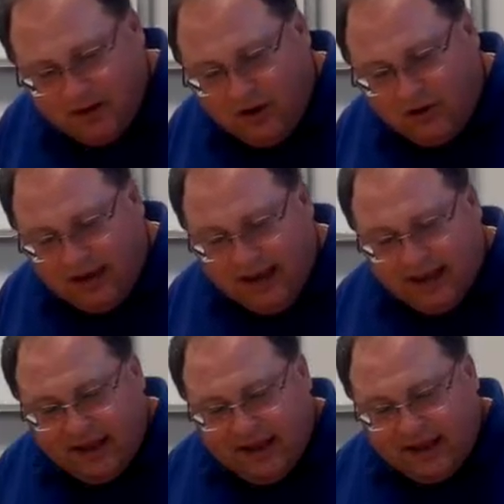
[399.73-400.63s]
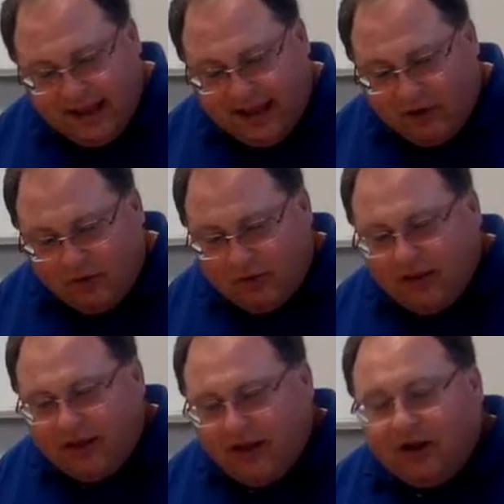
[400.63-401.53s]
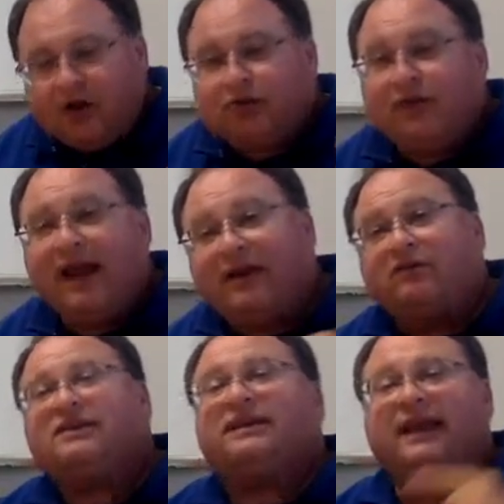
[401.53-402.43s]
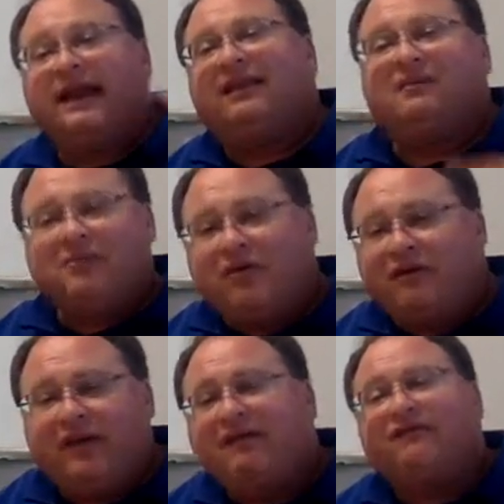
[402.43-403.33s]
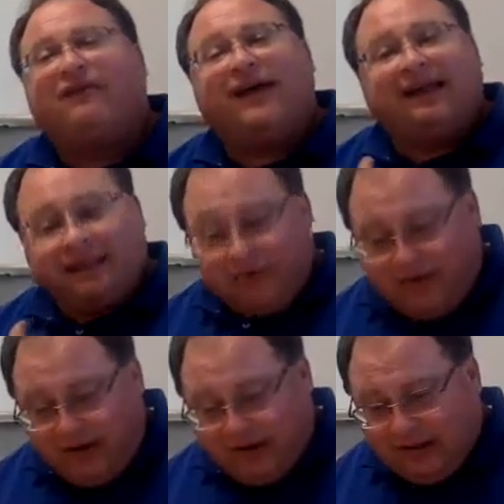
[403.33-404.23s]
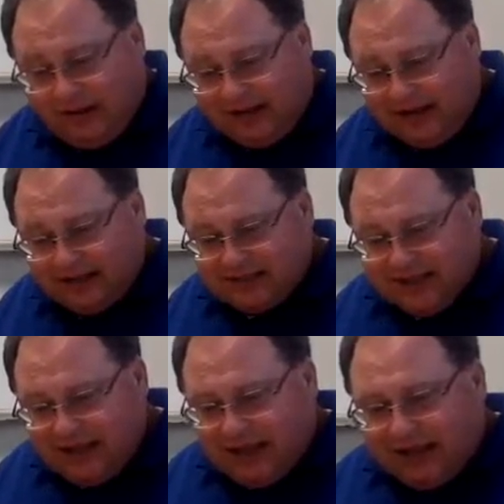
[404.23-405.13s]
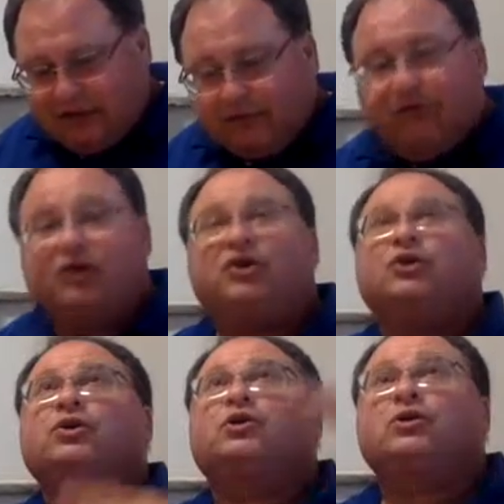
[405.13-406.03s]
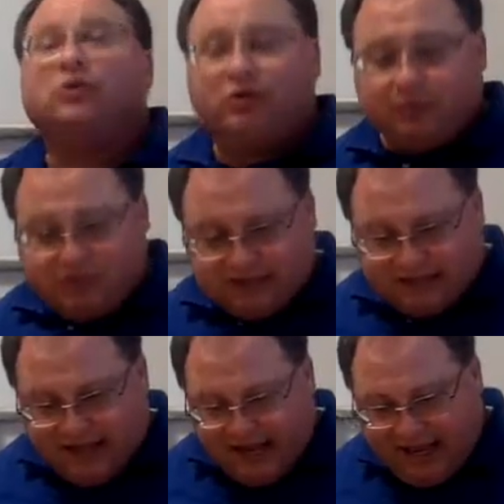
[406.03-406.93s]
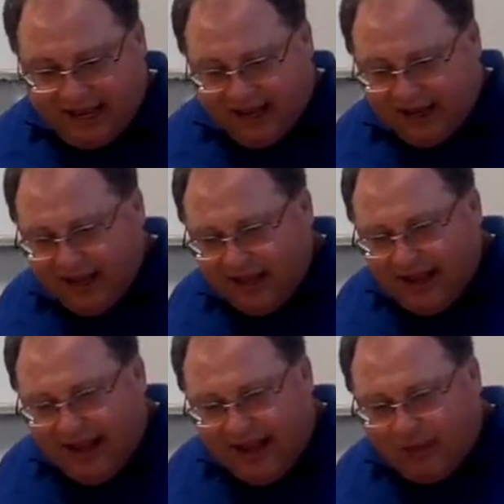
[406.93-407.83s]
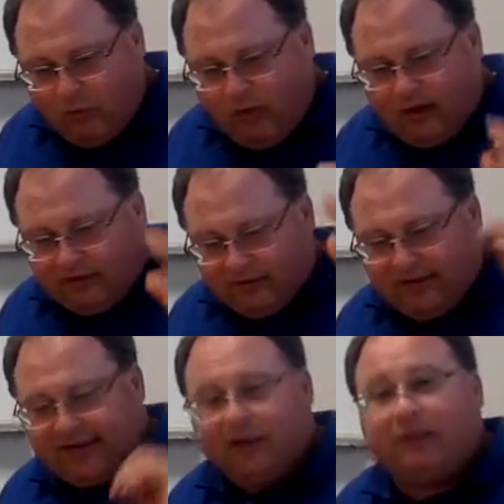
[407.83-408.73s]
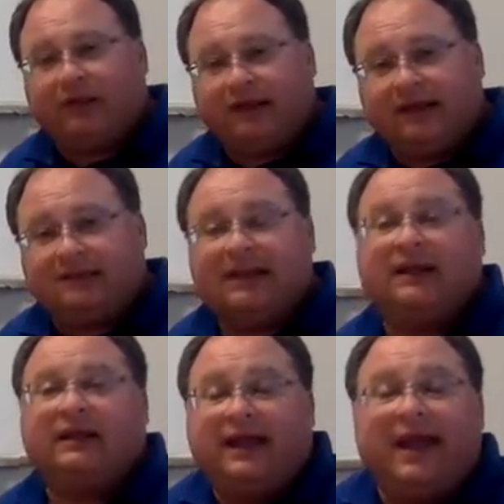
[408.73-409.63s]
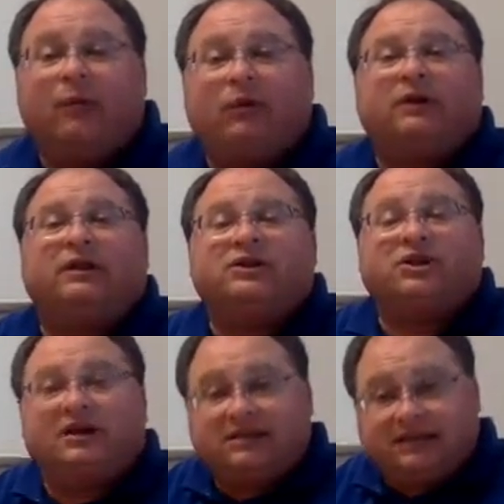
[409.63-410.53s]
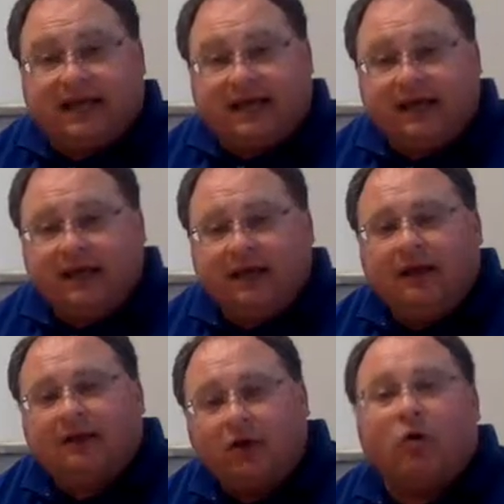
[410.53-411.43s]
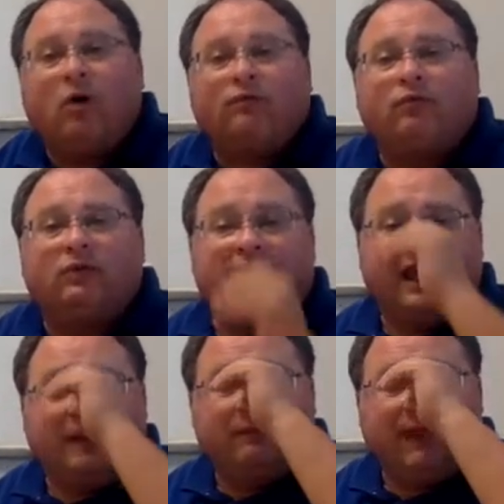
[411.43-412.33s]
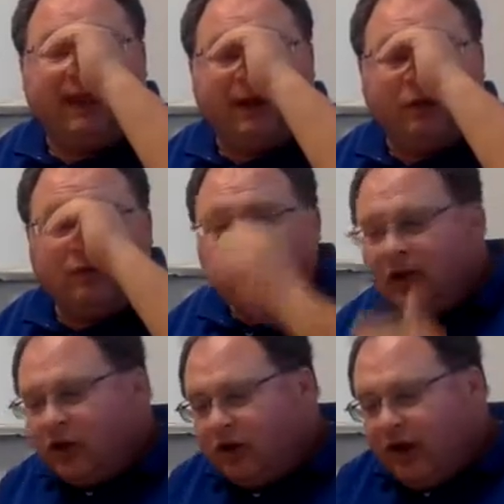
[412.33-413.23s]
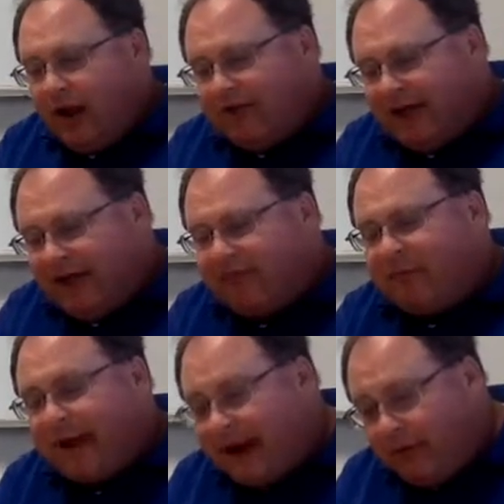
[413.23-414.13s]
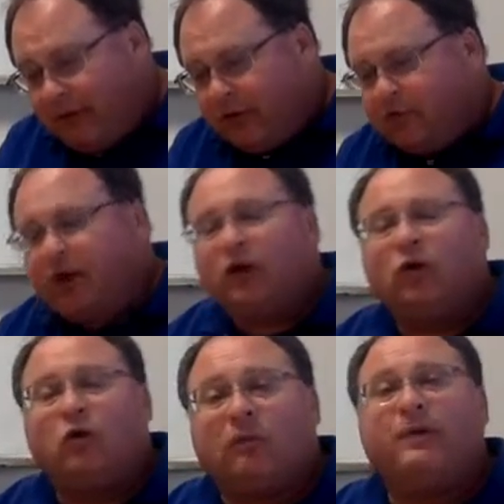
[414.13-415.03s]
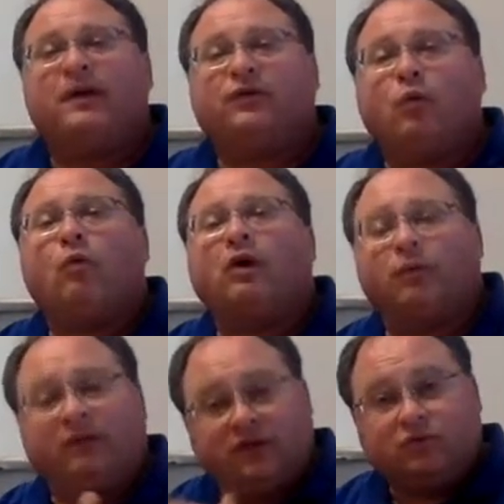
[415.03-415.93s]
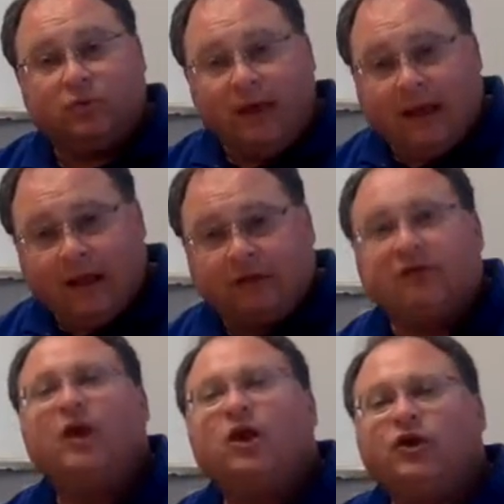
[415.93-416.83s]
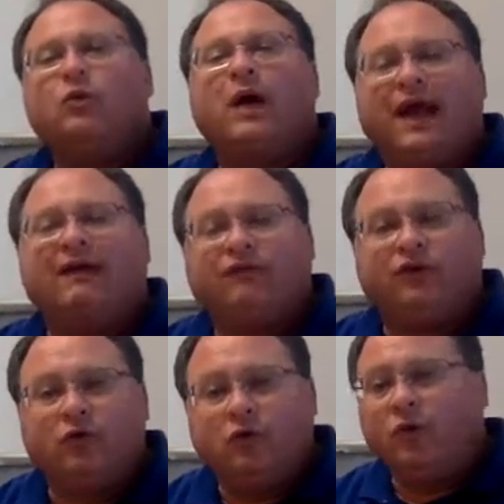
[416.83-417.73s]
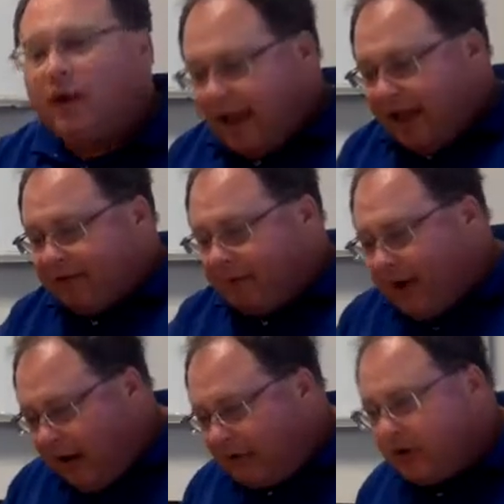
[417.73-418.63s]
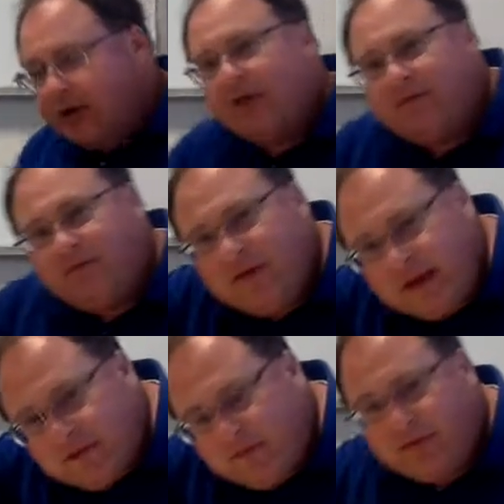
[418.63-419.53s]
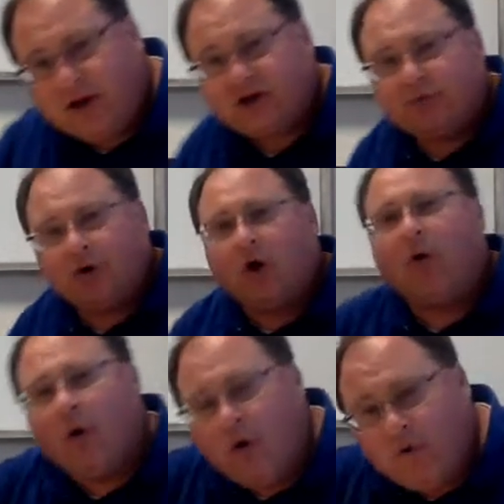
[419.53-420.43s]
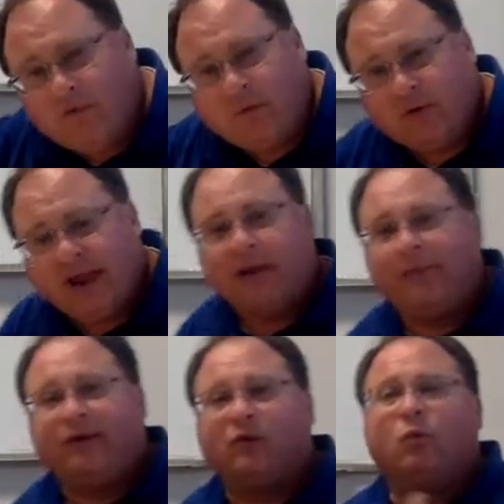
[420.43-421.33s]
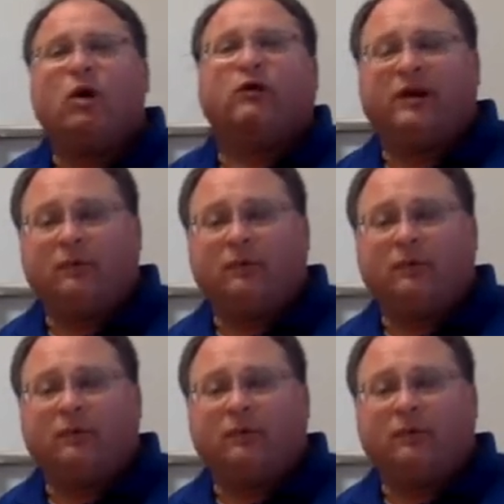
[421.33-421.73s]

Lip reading: Okay, now, trainers at the end of the movie finally realized this was a huge mistake and wanted to see them released. And in the end, what did the judge say? The court ruling came down. You now have to have barriers. You can no longer be in the water with these whales. You have to have a barrier and then feed the fish or go over. But you can't be in the water